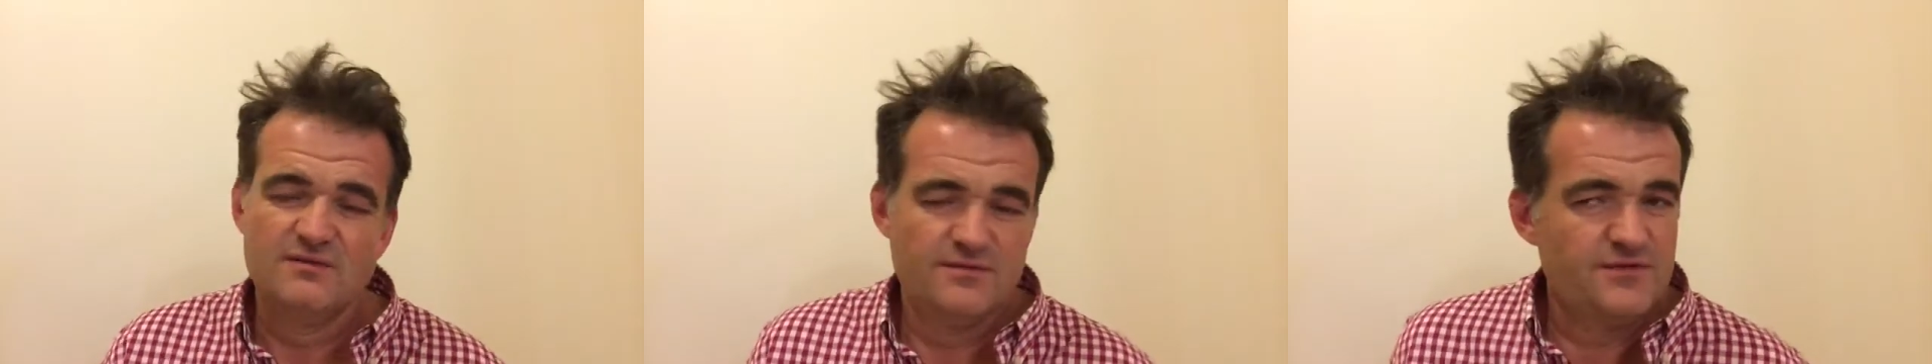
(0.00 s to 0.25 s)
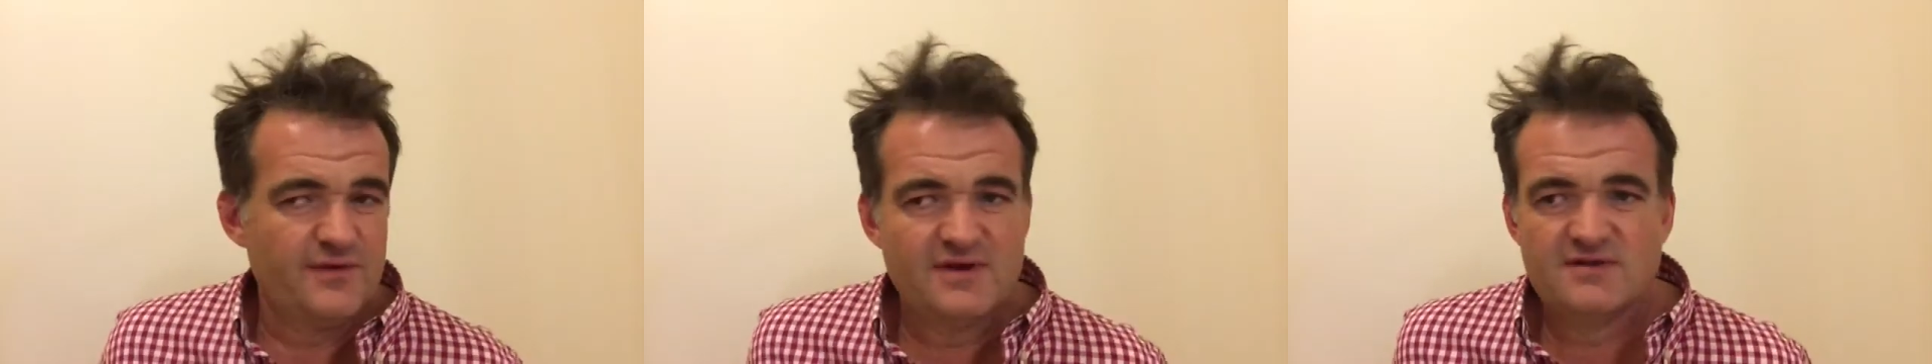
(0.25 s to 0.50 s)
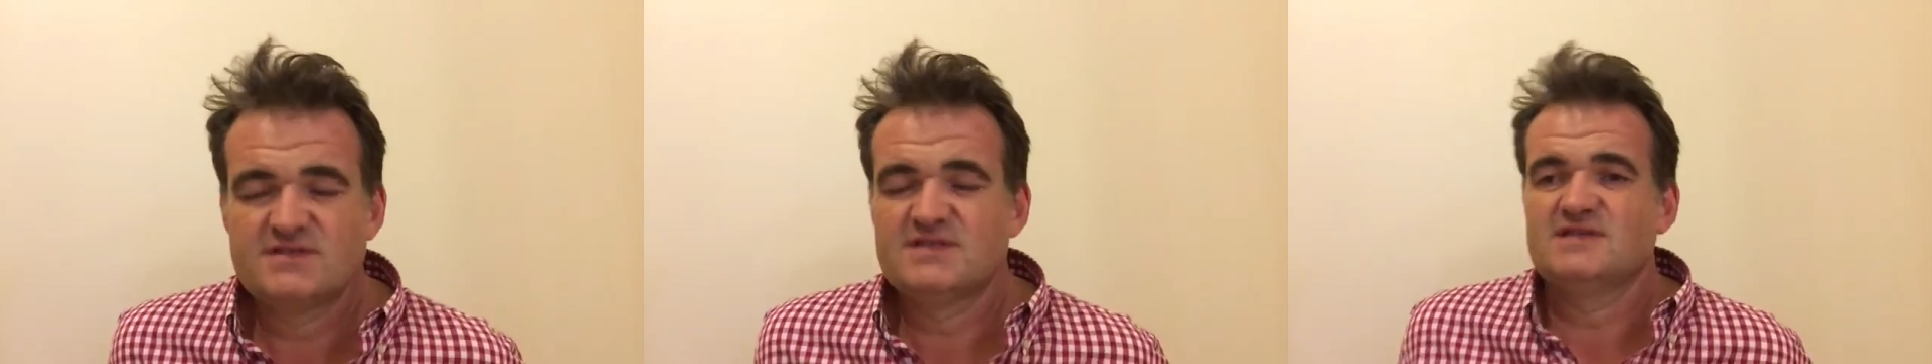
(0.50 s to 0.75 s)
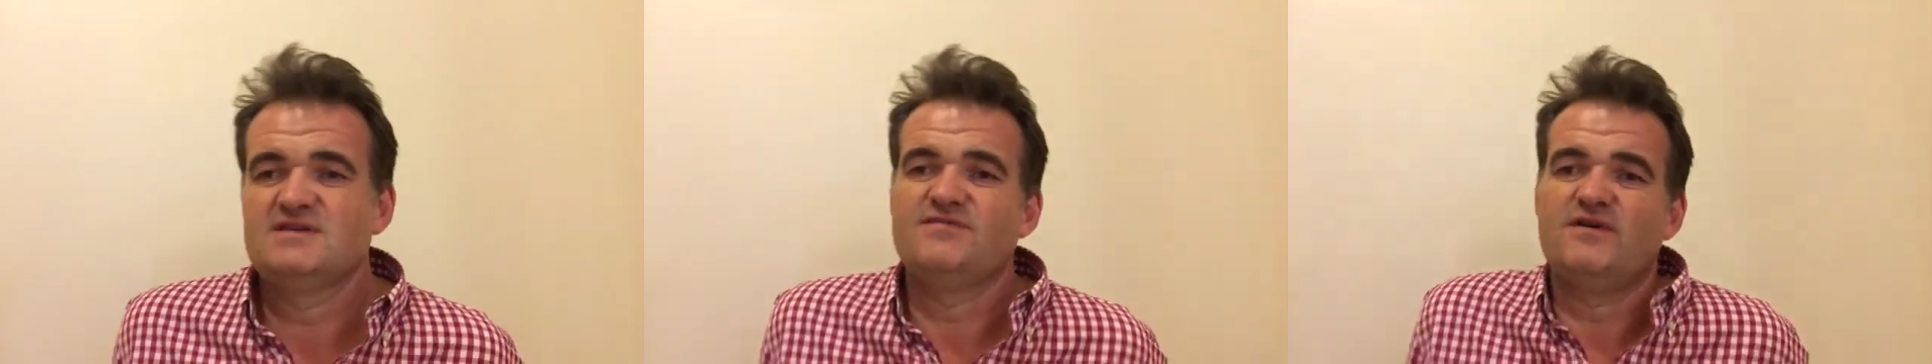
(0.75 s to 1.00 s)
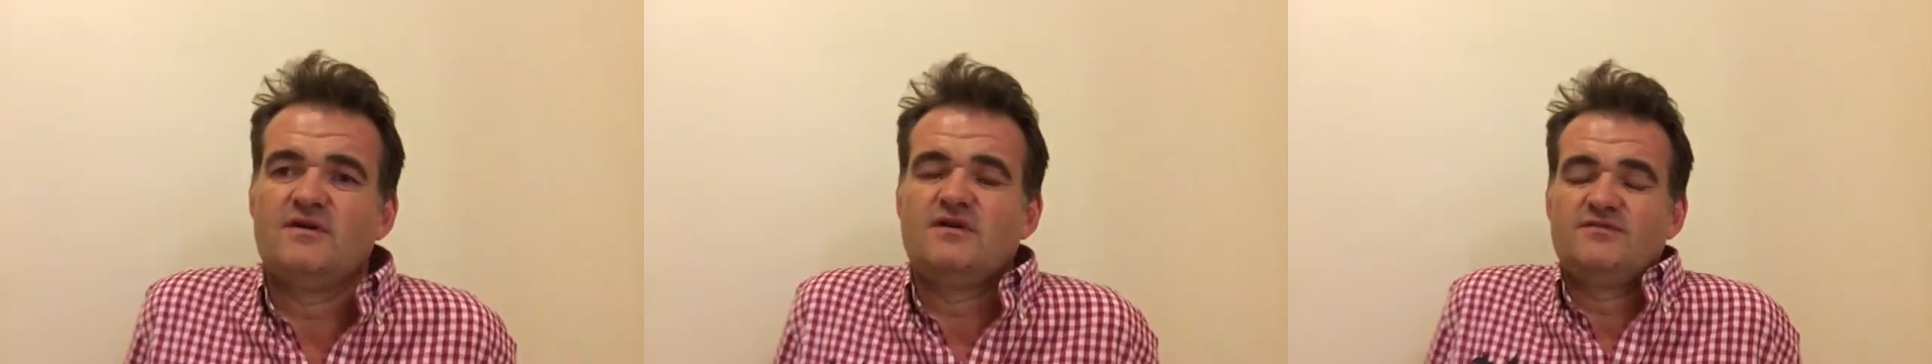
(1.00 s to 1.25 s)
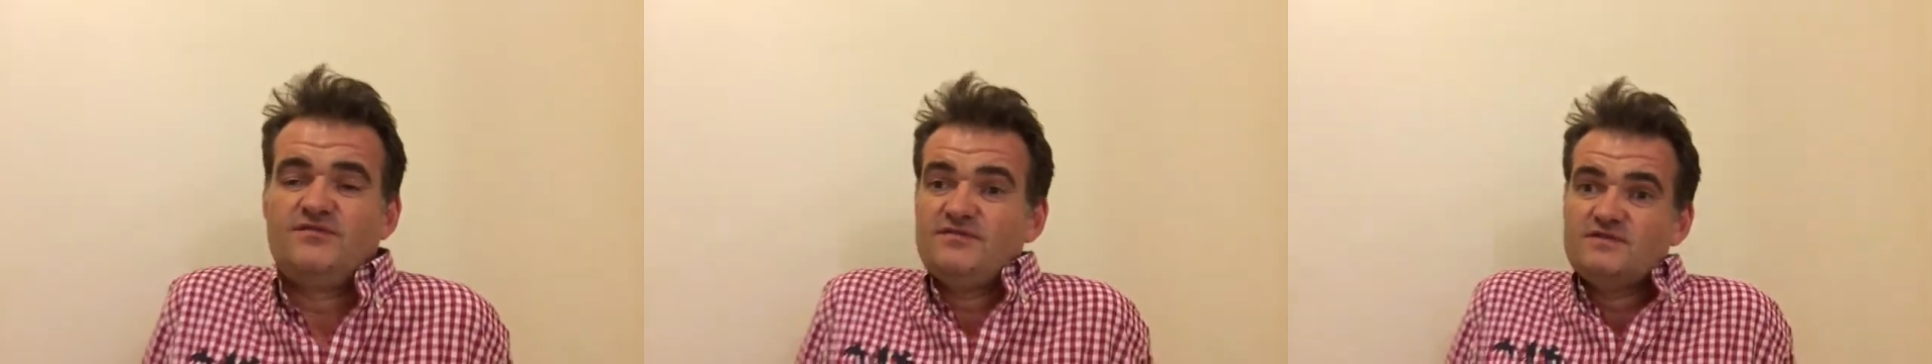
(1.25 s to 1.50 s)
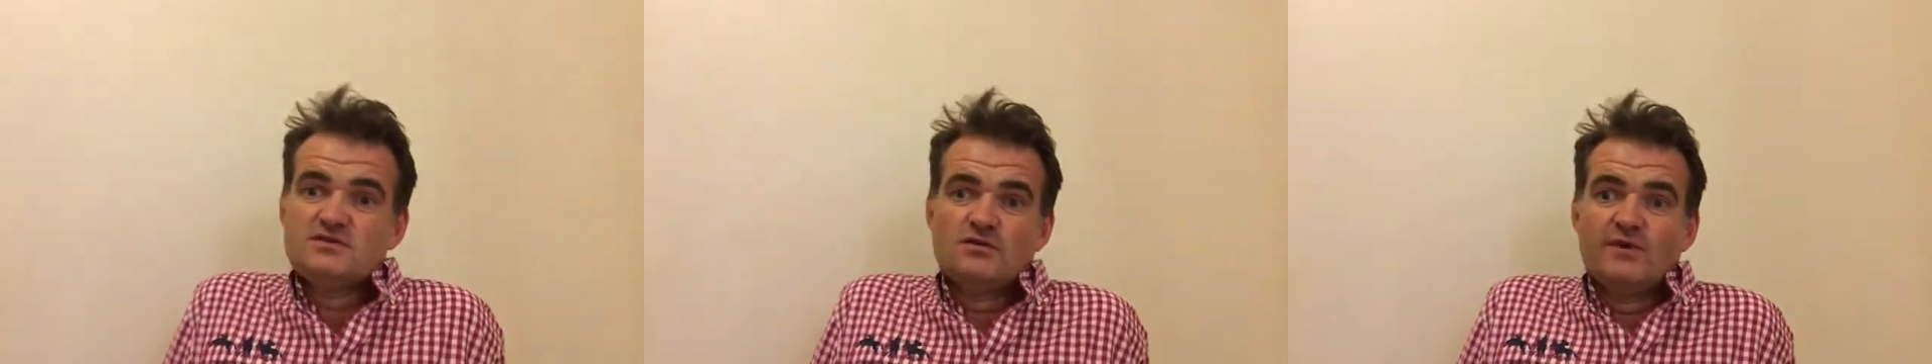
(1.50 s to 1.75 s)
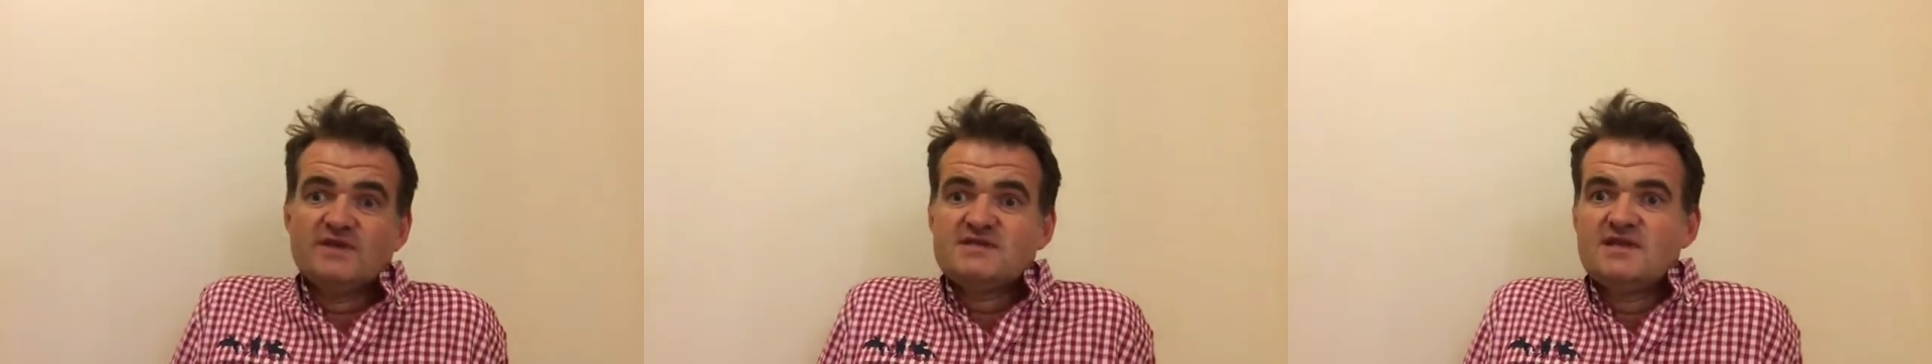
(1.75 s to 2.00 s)
365 or 52
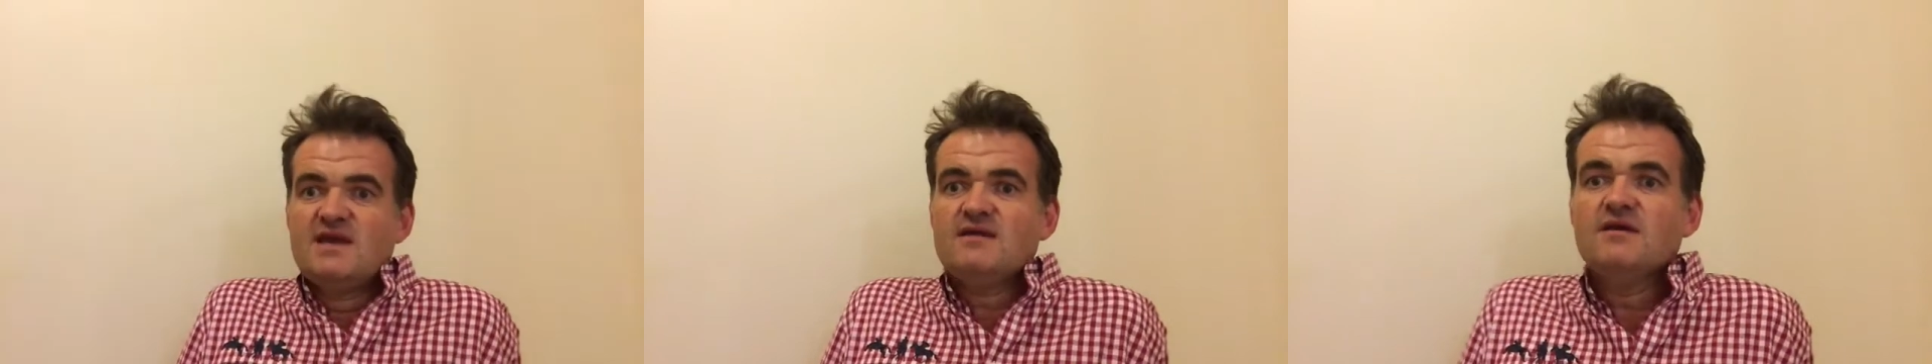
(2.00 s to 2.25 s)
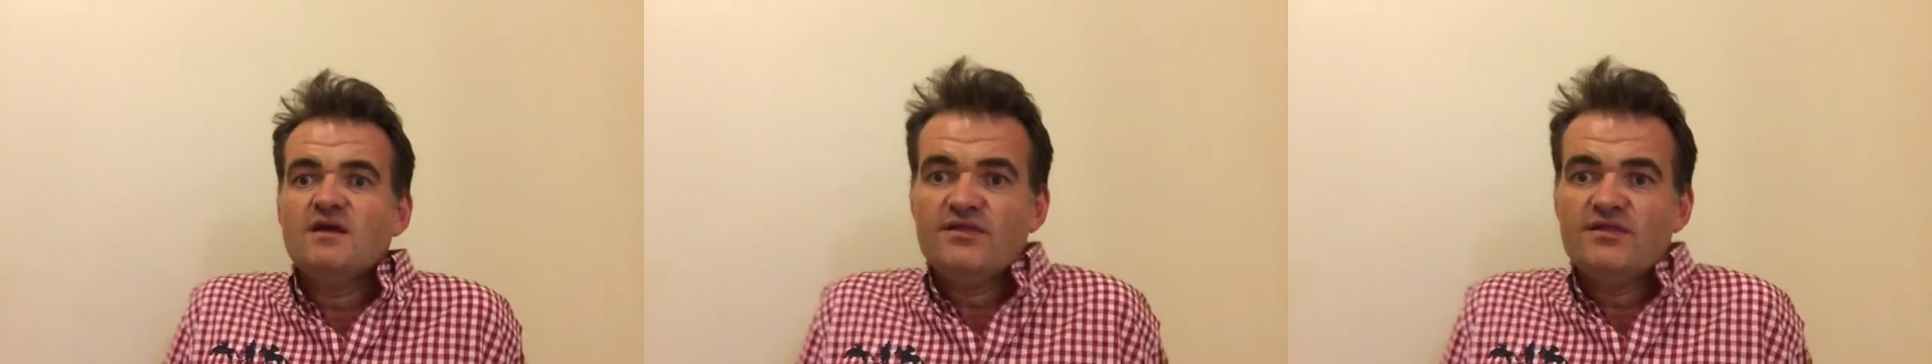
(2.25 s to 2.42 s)
weeks of the year,